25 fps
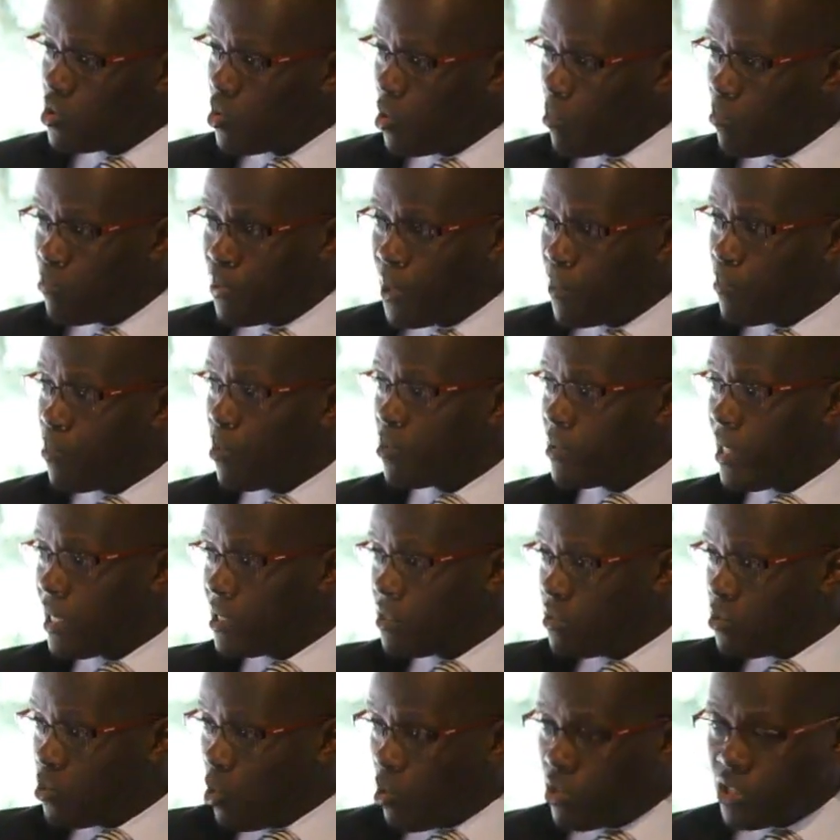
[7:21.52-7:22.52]
know, people that
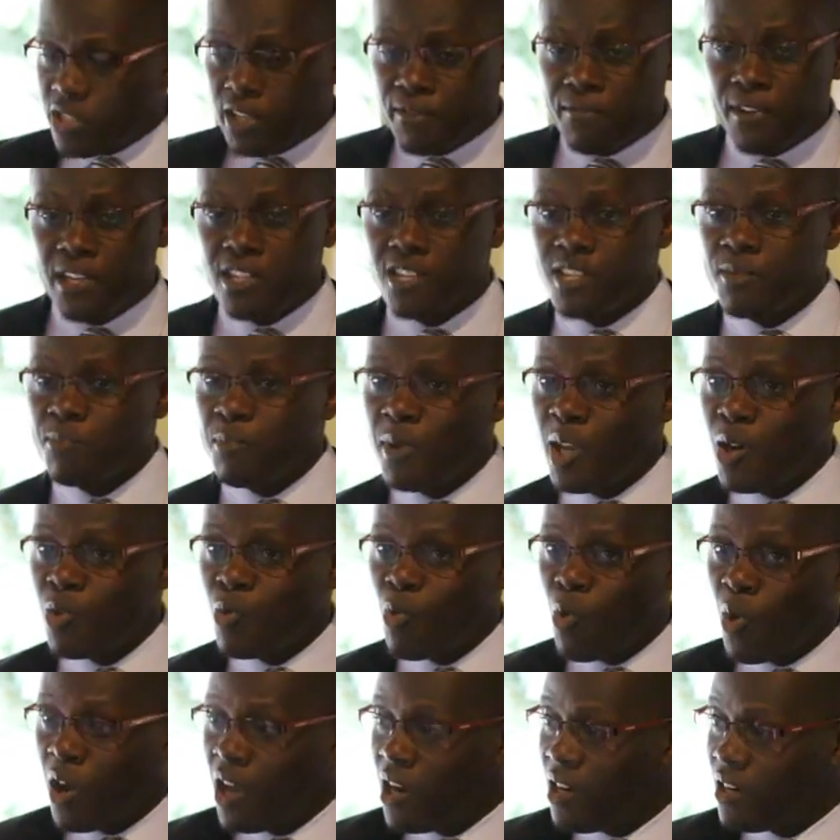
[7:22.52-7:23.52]
don't even smell
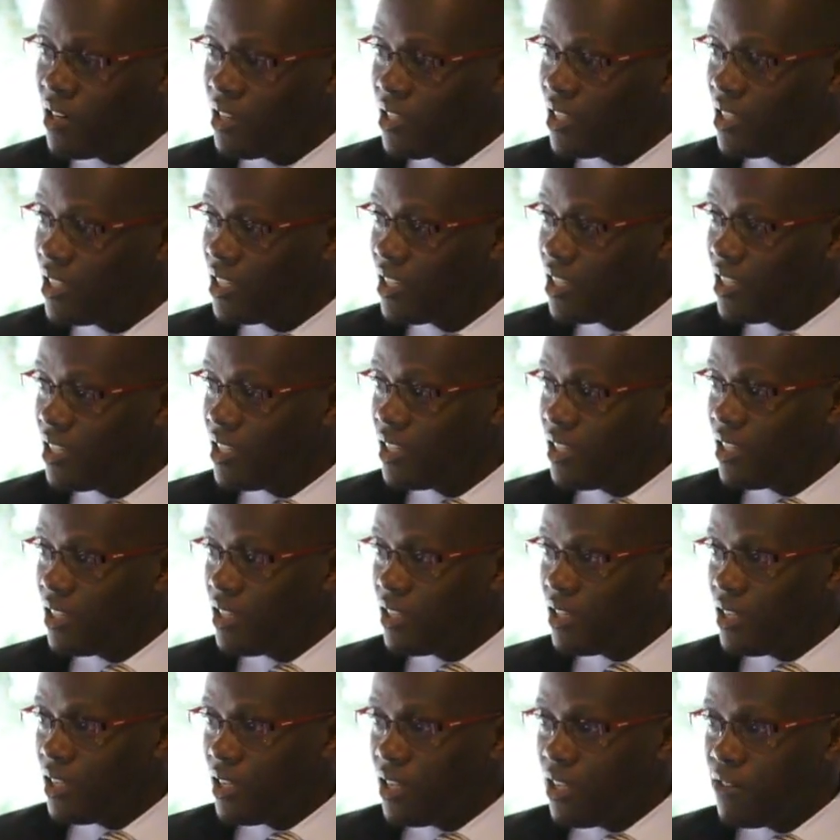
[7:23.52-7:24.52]
well.
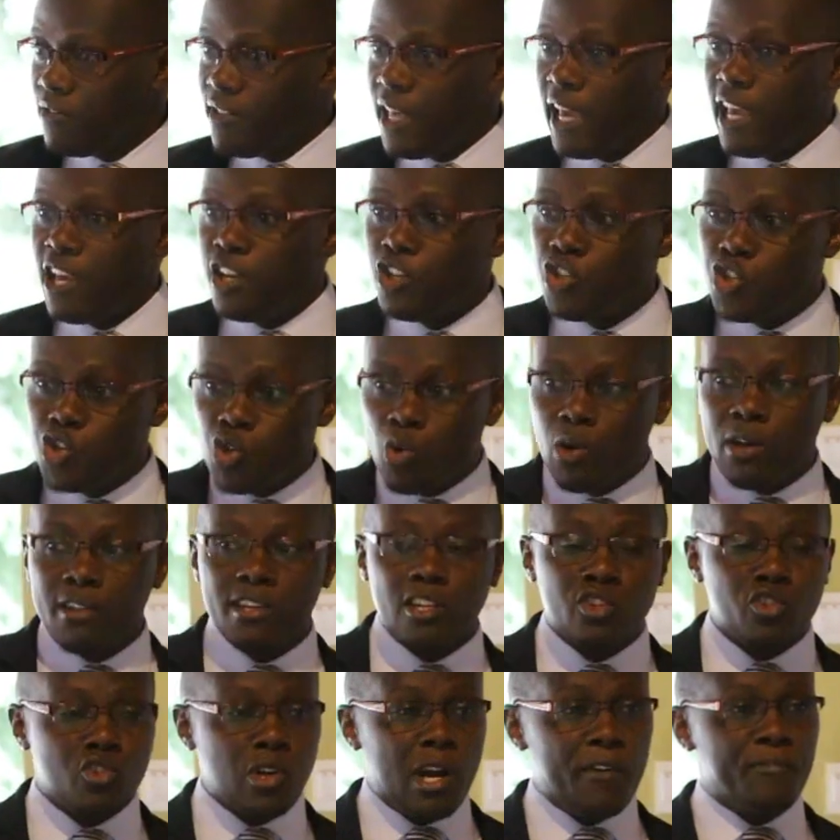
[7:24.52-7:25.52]
They endure the
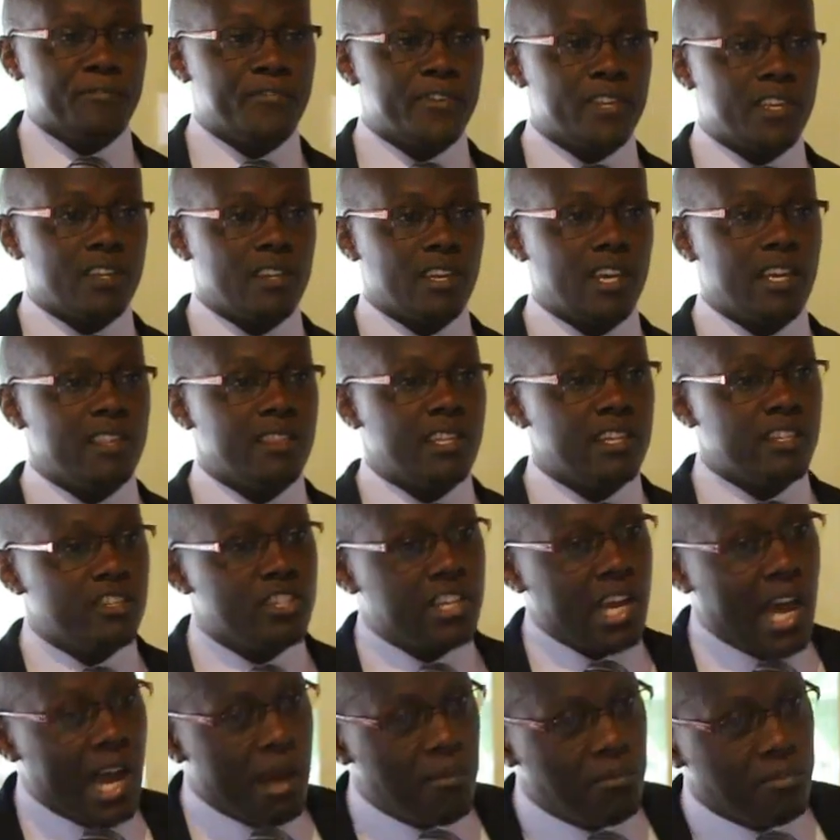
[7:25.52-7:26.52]
traffic and the
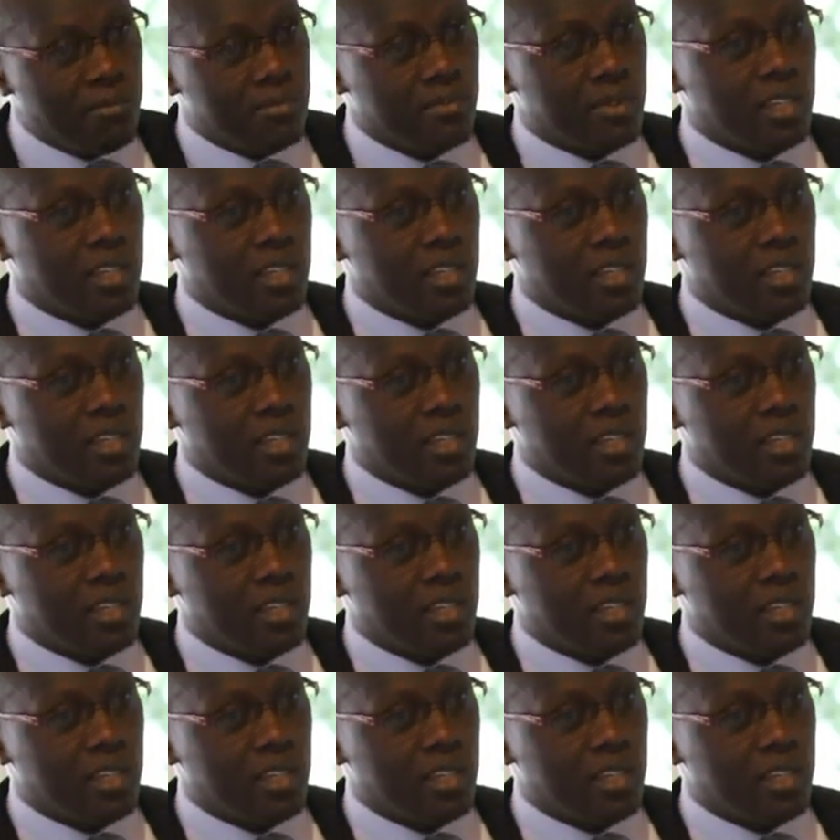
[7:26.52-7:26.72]
jam